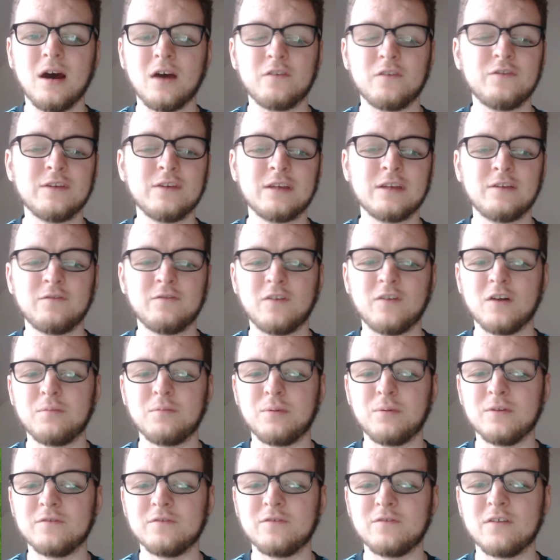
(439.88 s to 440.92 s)
I think
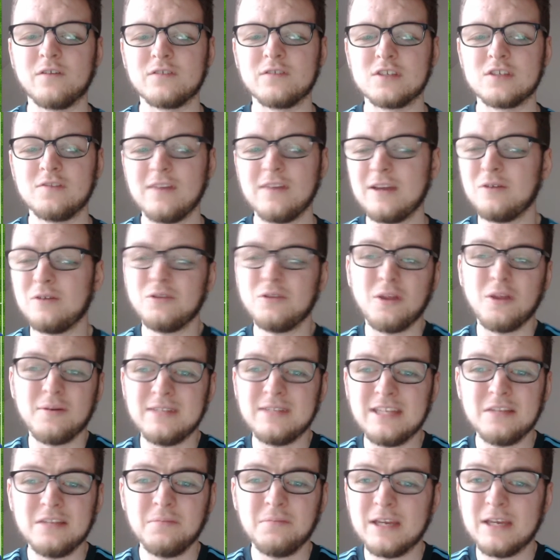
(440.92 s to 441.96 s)
5.5 is fair, although he
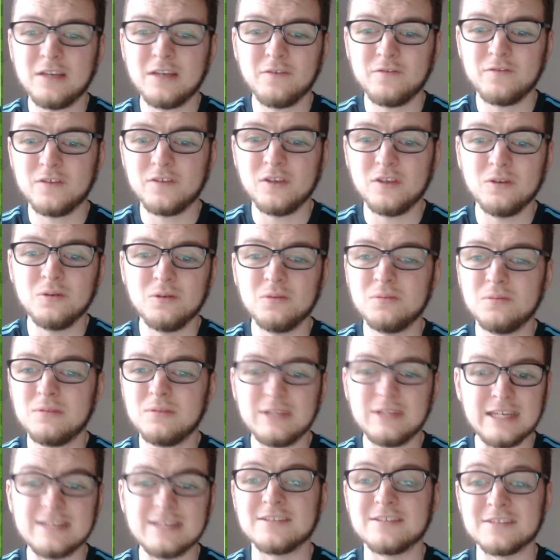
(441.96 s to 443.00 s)
did make a few
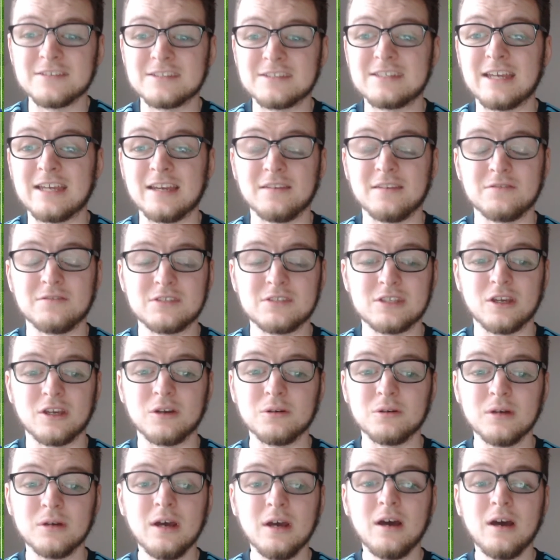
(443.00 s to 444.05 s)
decent saves.
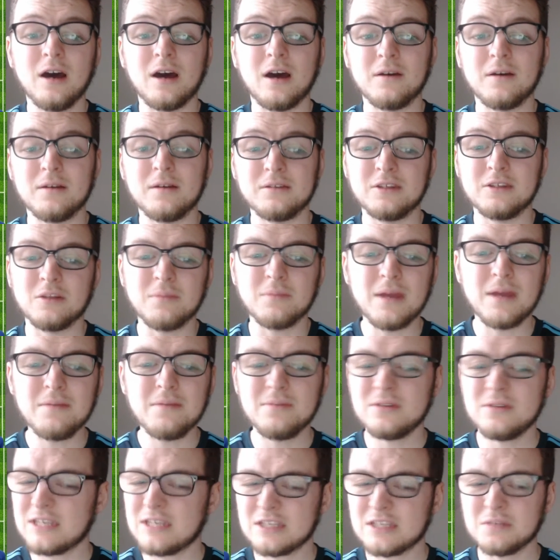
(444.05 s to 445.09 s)
So you know,
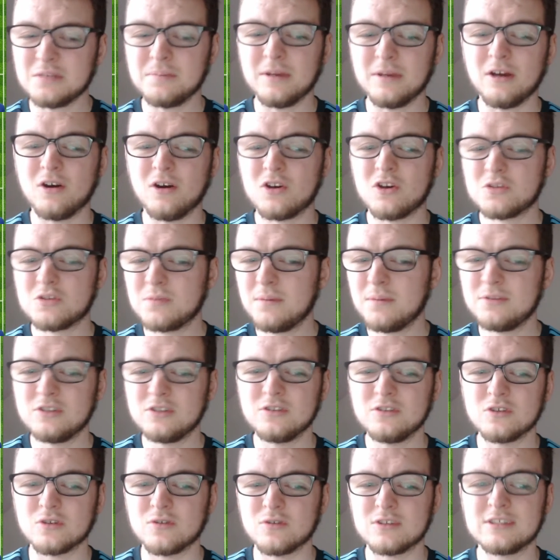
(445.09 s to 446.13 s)
maybe it's a bit harsh. Maybe he
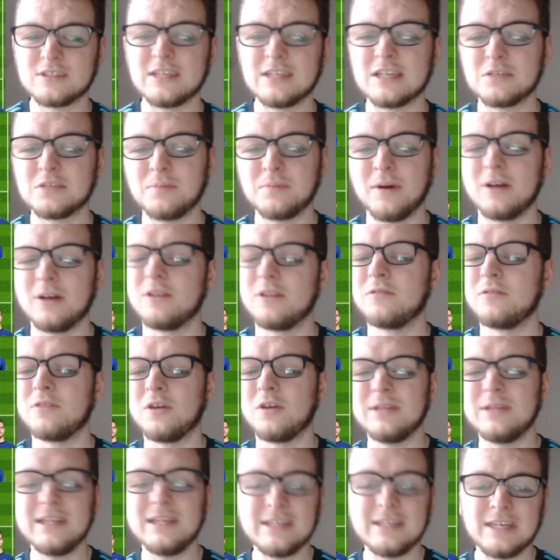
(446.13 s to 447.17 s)
should have just got 6, but I don't
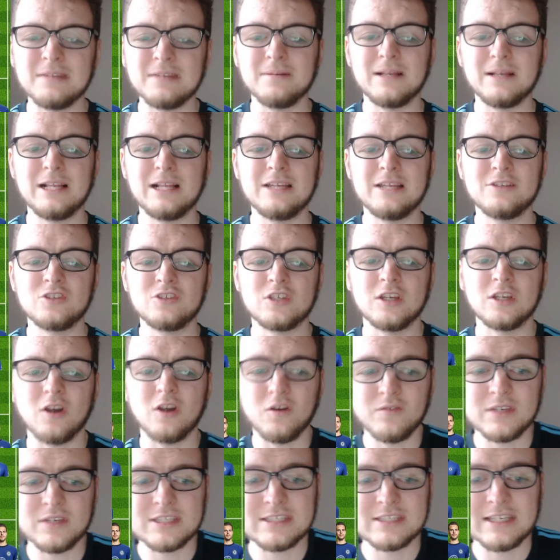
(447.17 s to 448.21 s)
know. We didn't keep the clean sheet,
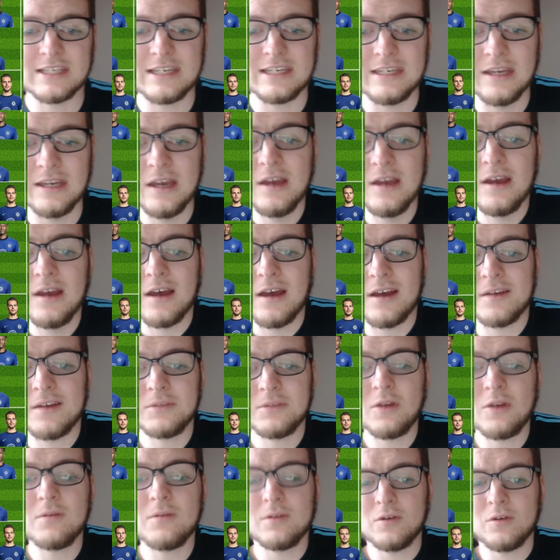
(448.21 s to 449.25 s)
obviously.
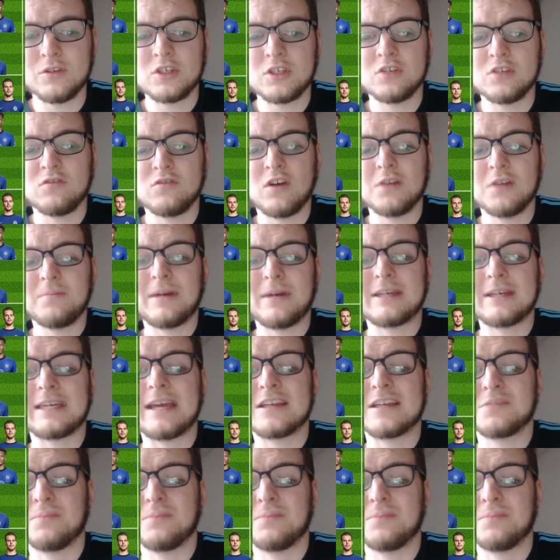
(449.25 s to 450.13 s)
Going on to right back,